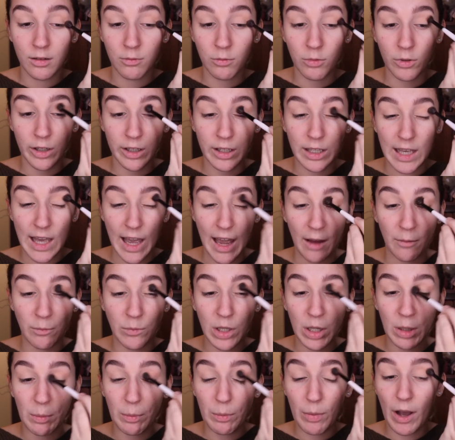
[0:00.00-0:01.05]
But yeah, I'm
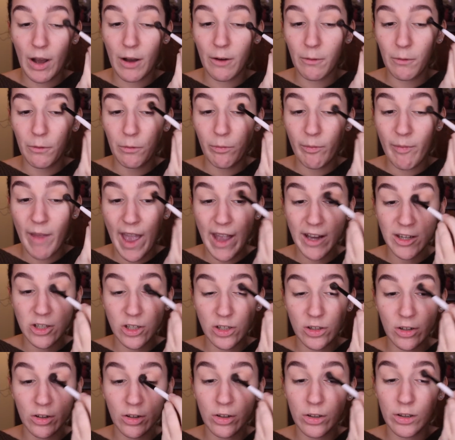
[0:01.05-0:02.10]
gonna buff
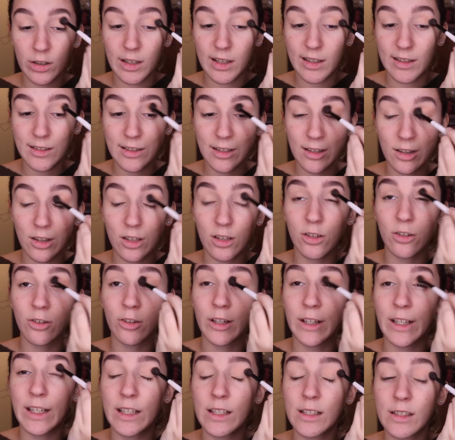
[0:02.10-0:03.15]
Magical into the
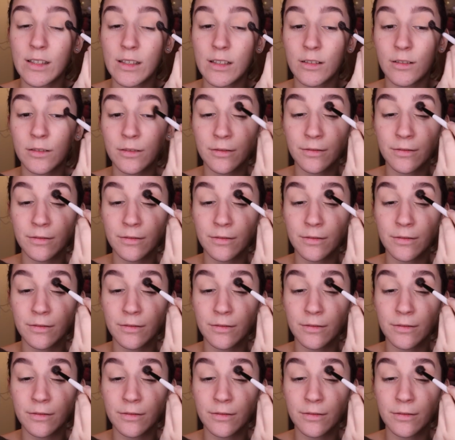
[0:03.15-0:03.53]
crease.